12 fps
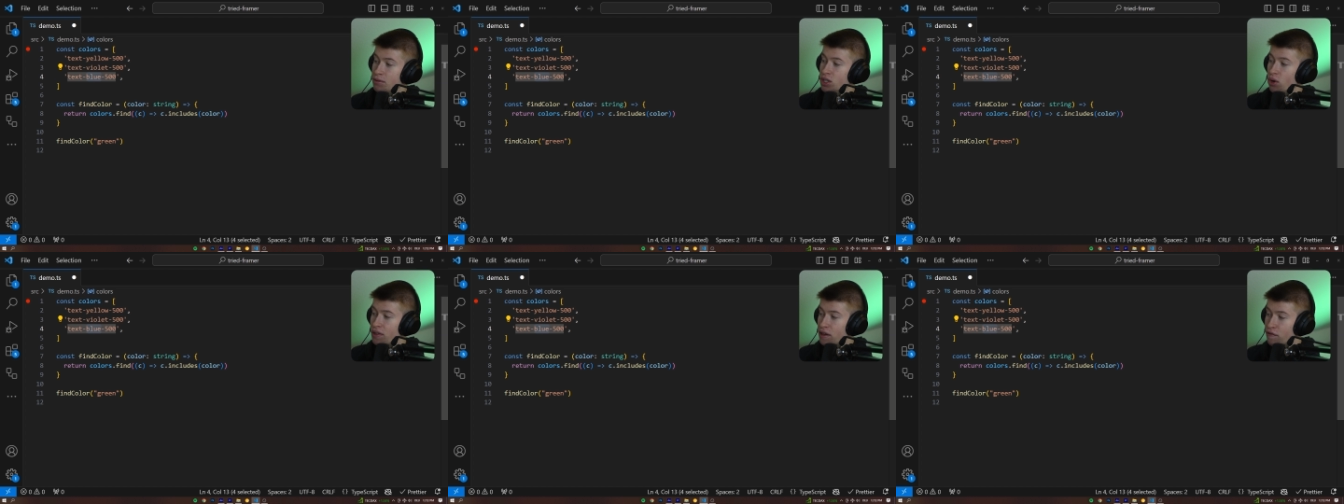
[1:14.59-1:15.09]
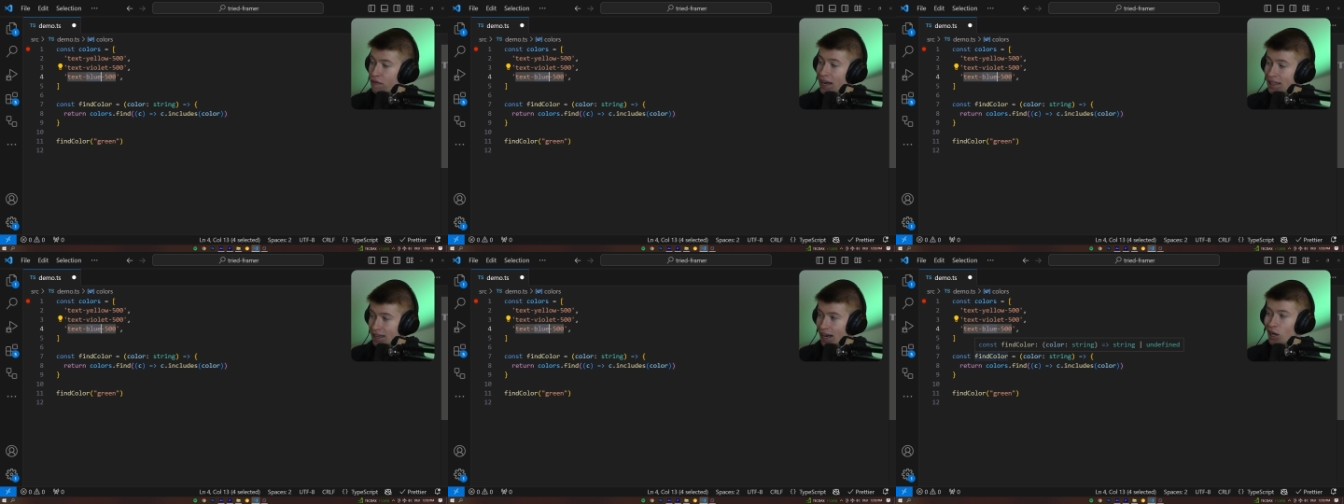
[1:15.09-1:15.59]
So the
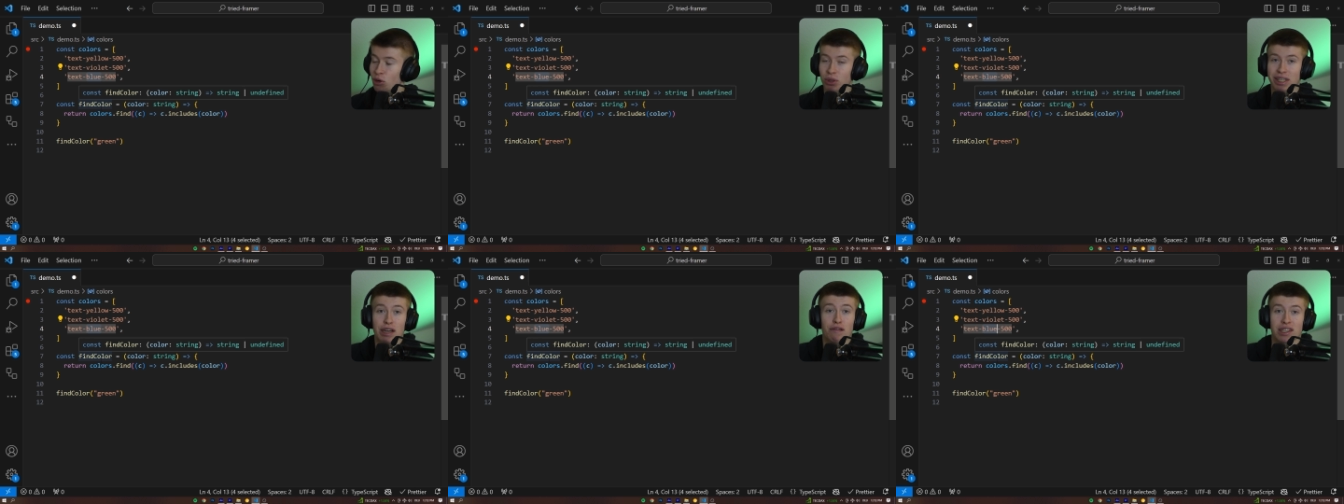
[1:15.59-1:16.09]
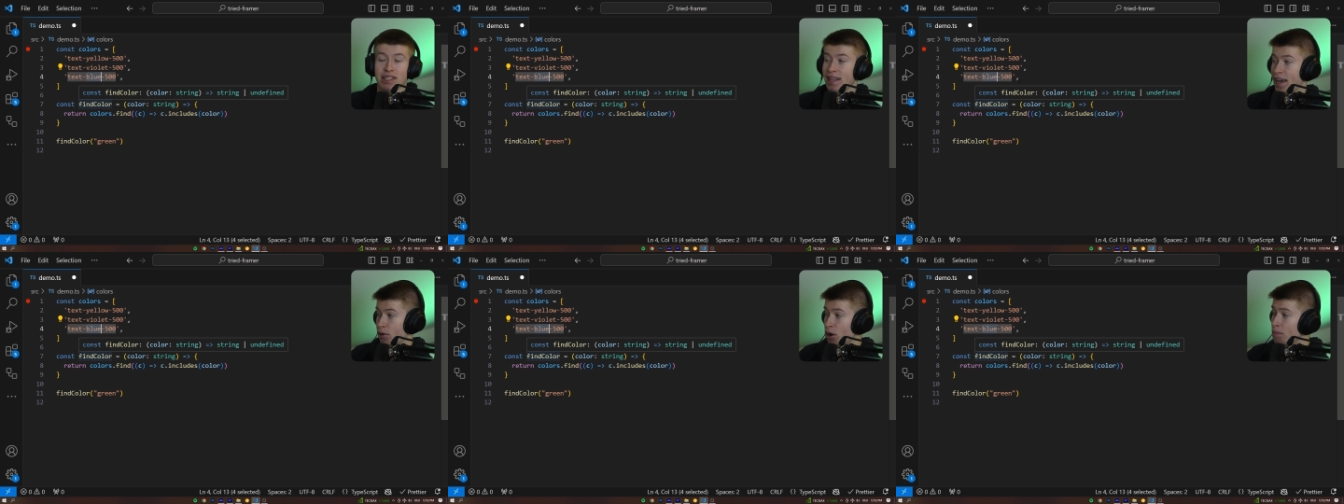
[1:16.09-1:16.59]
find color would give us
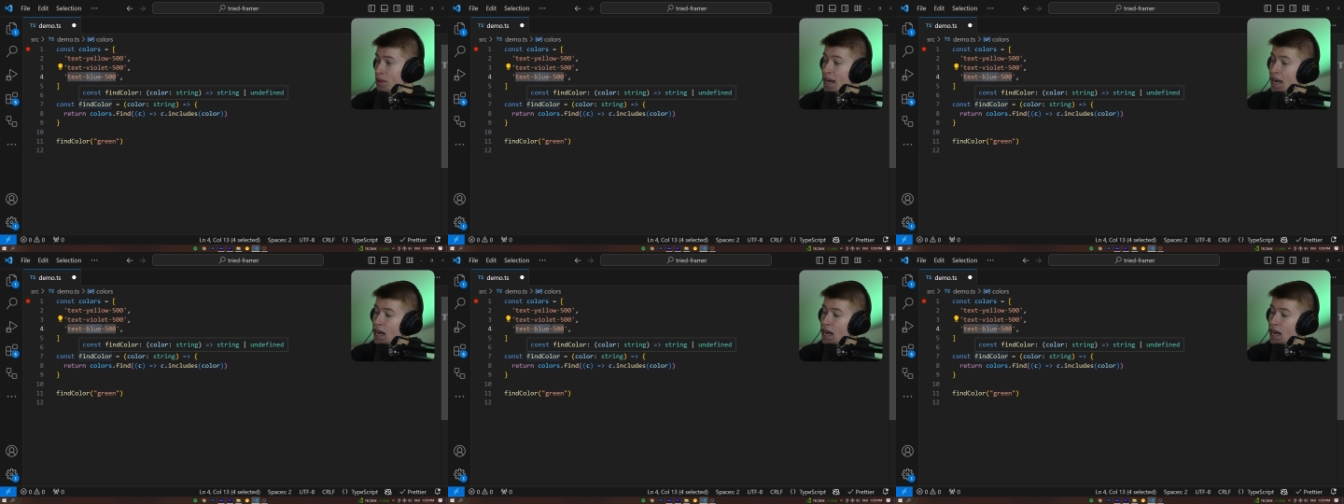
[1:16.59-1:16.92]
an error